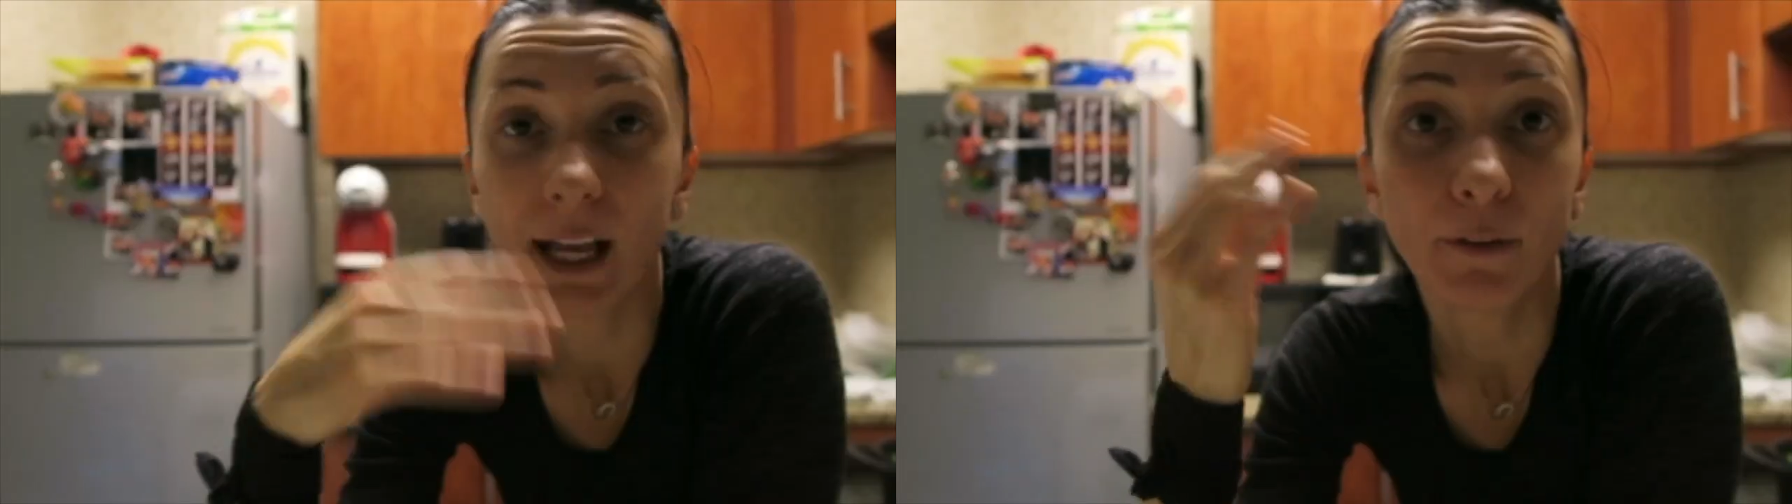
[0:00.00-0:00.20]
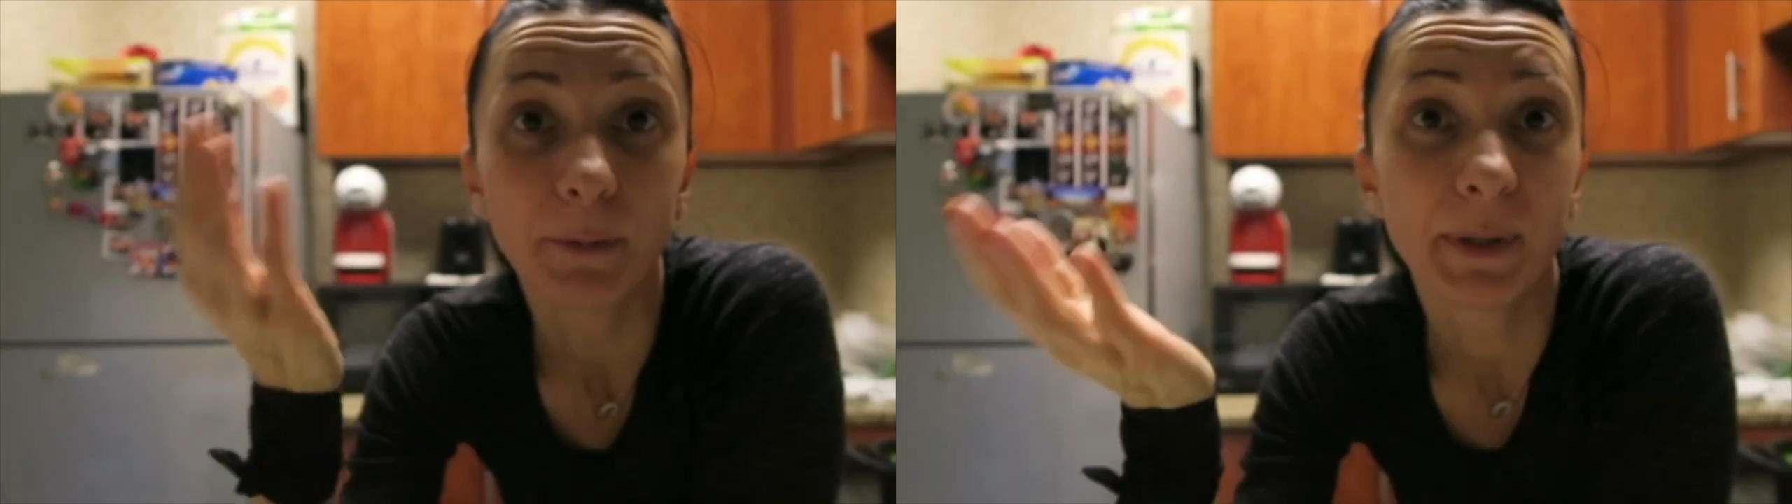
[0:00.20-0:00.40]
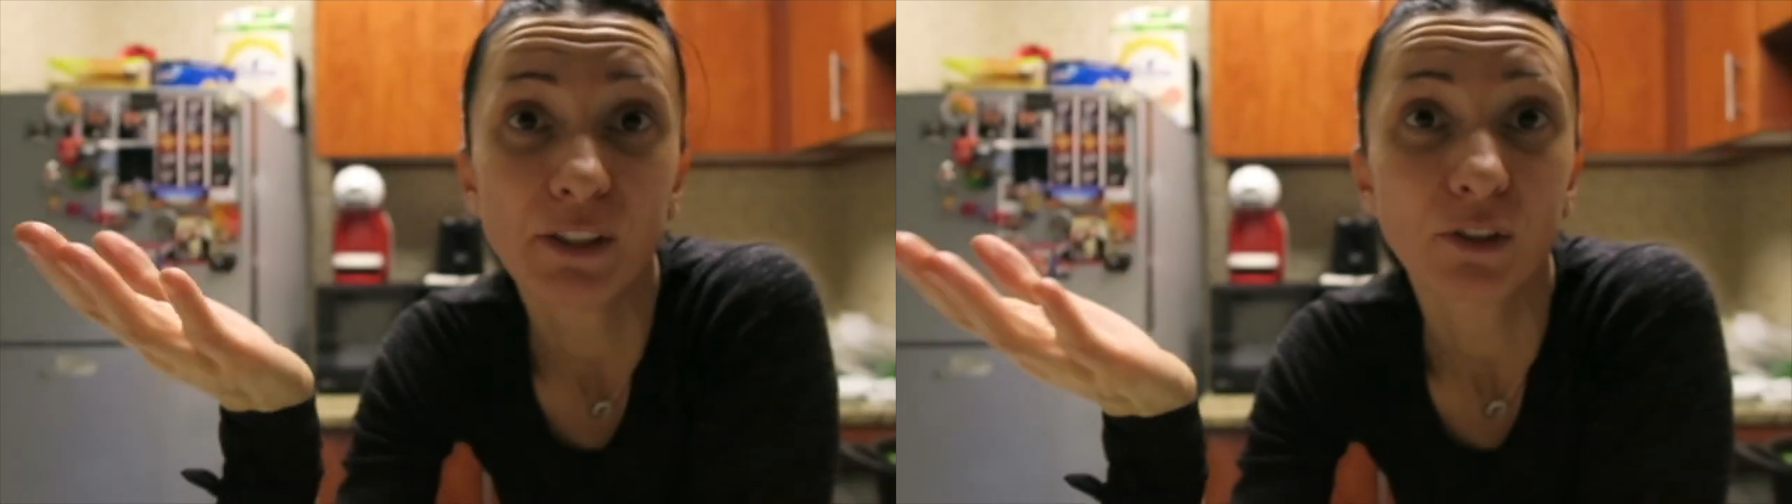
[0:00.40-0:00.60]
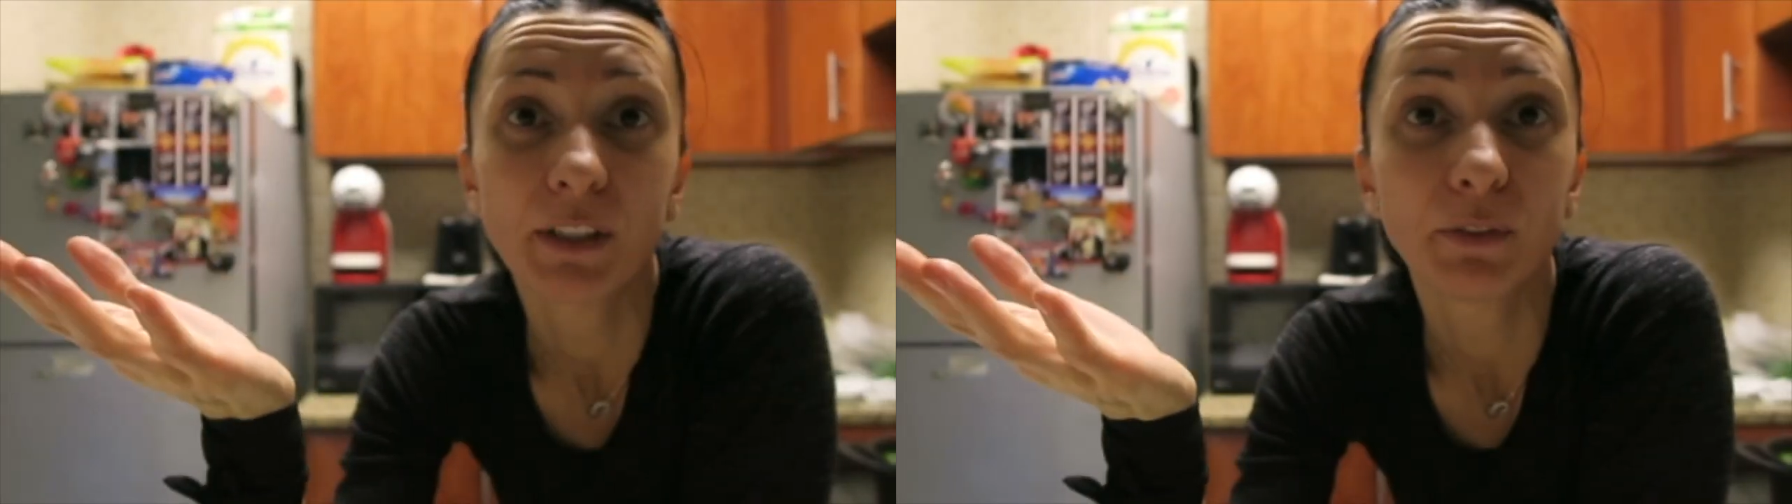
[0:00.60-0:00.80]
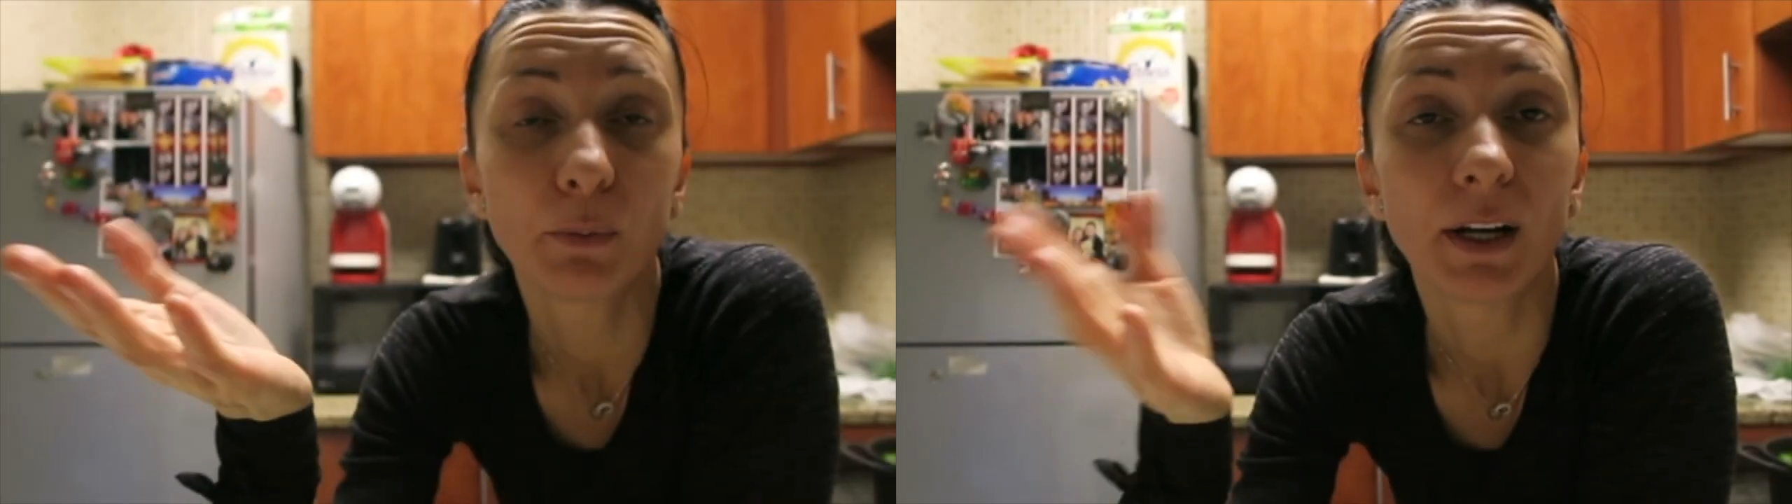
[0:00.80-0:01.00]
Now depends on
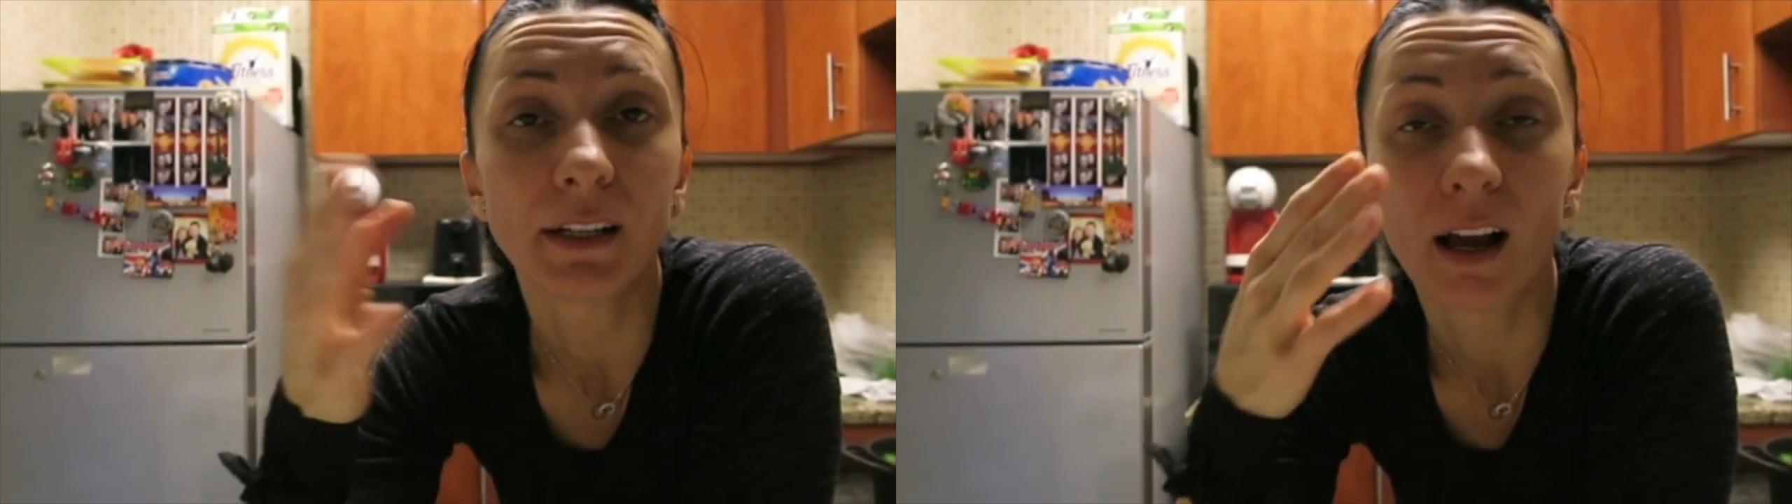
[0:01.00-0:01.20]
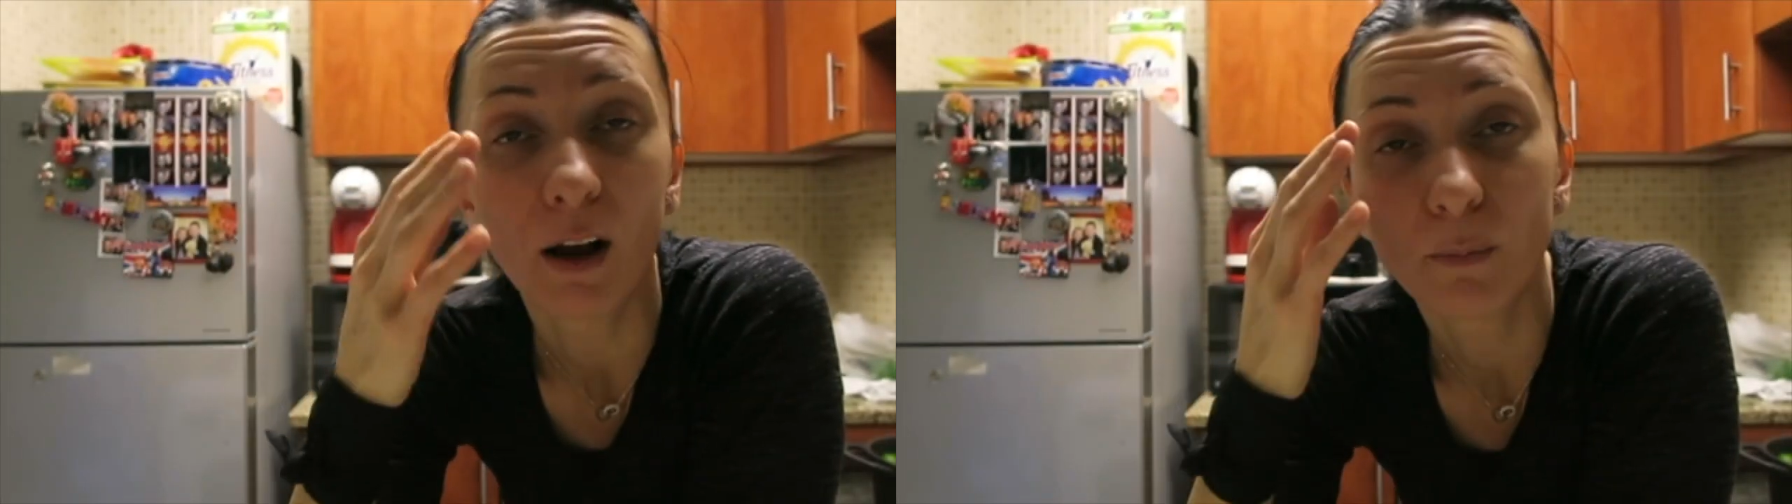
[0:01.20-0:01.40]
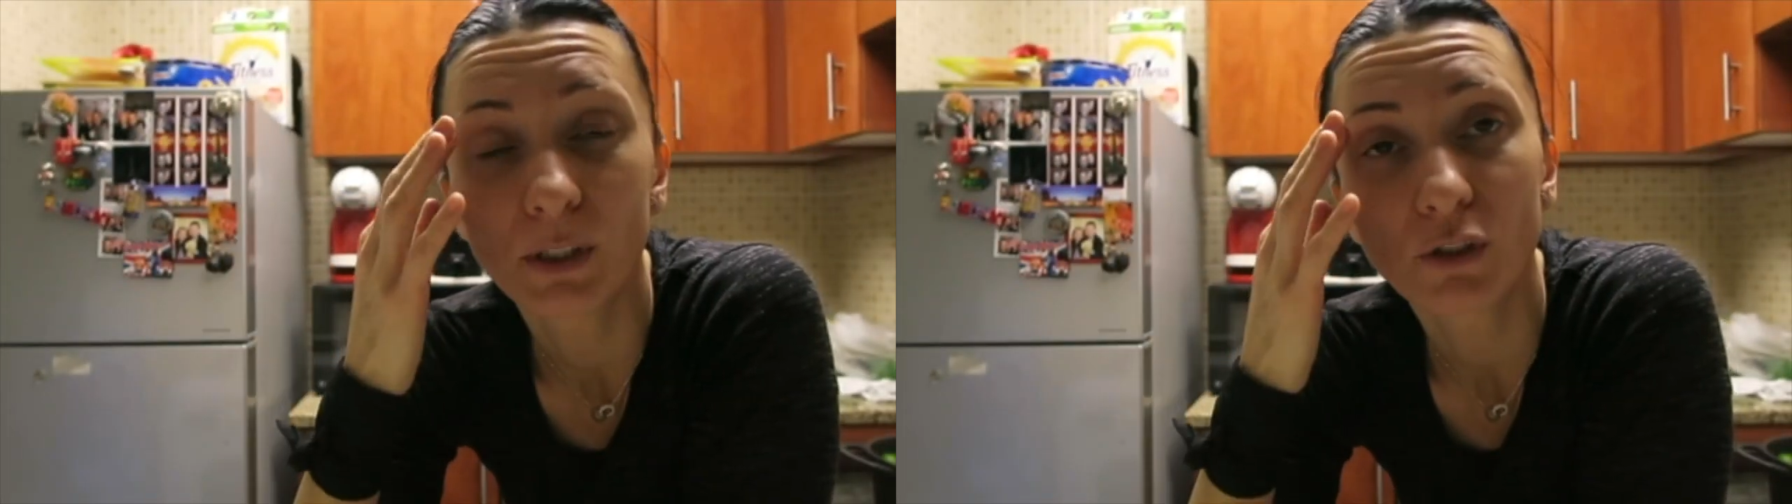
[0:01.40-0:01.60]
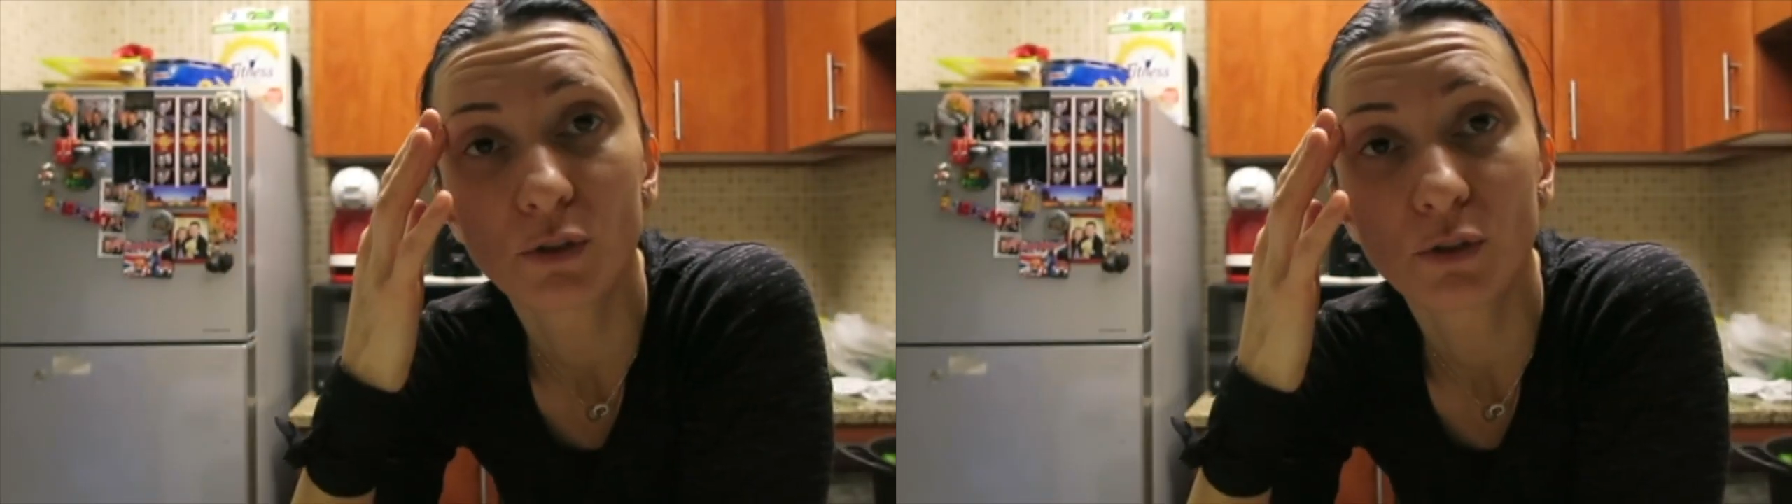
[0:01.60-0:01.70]
everyone how much